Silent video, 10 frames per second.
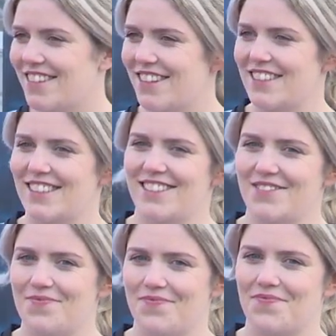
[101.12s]

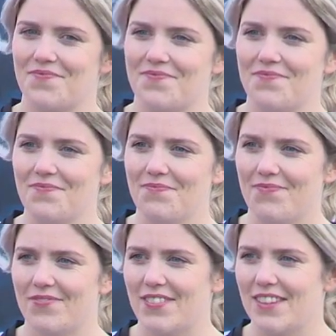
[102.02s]

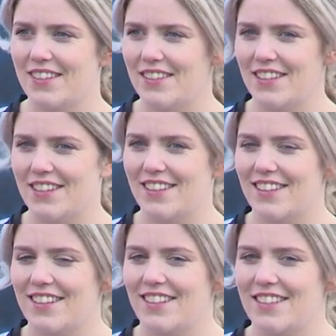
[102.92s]

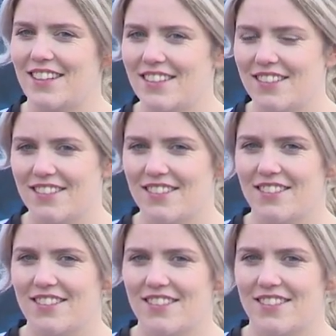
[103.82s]

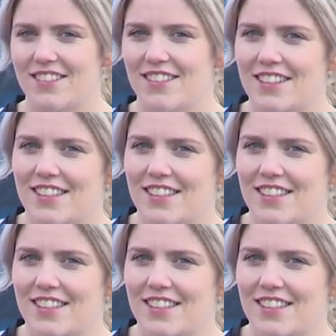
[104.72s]
(not speaking)